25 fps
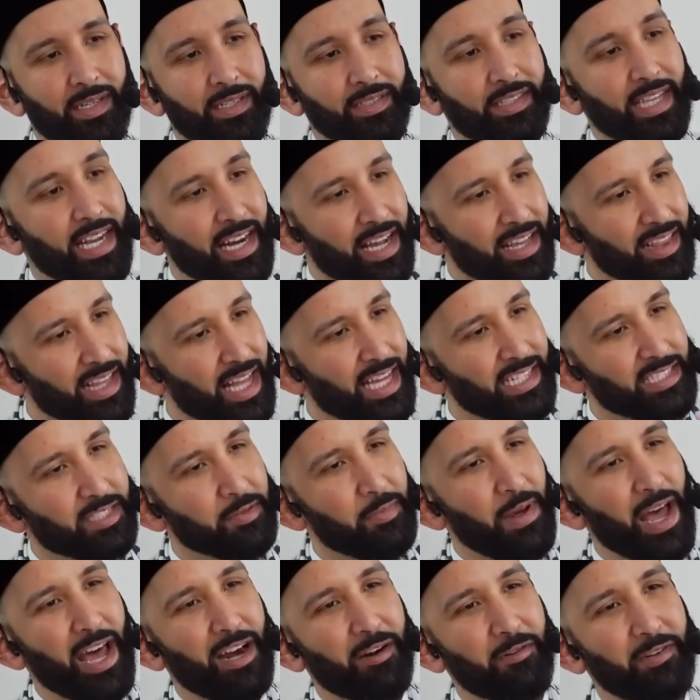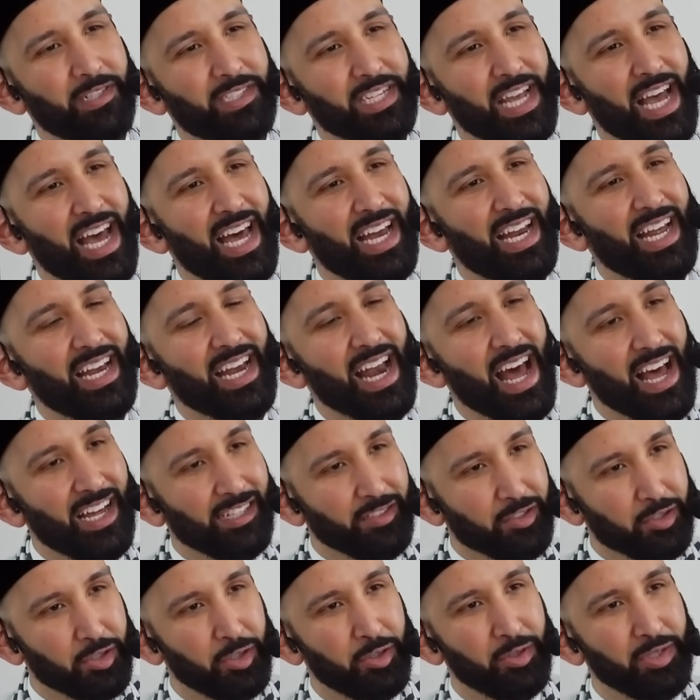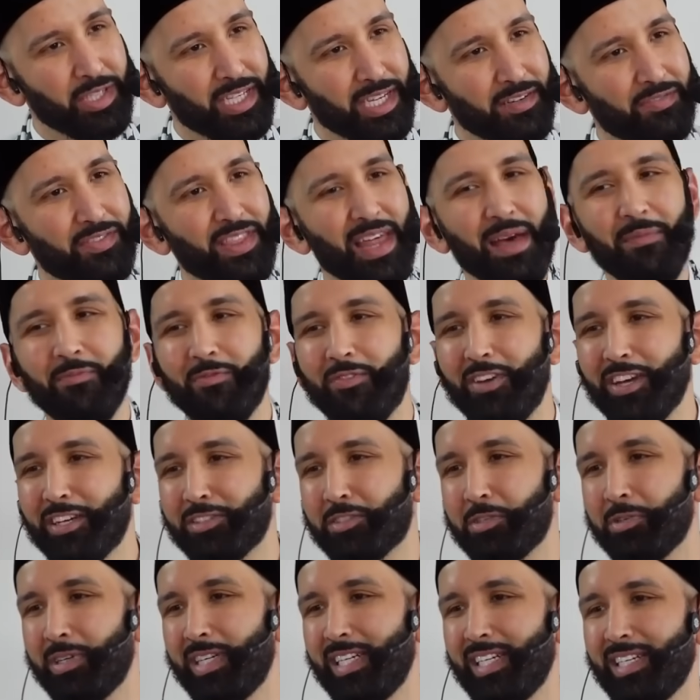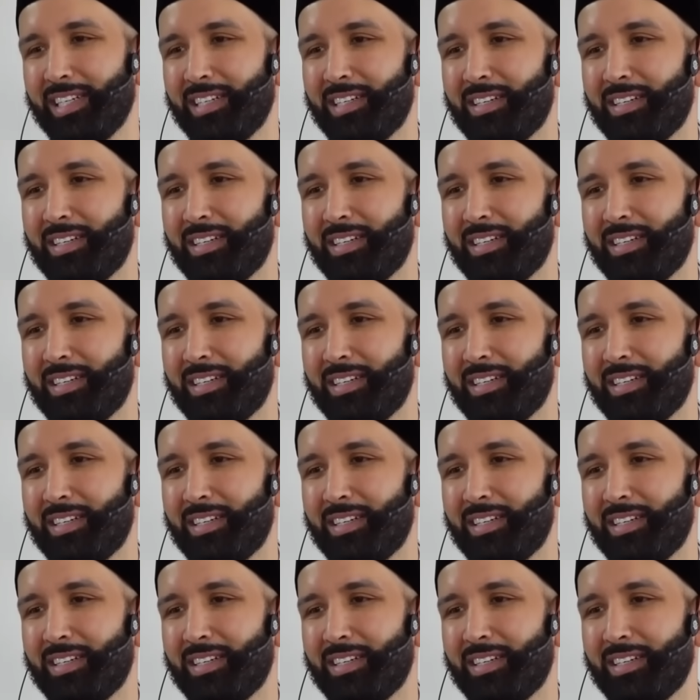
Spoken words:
Did Allah subhanahu wa ta'ala not too give them victory?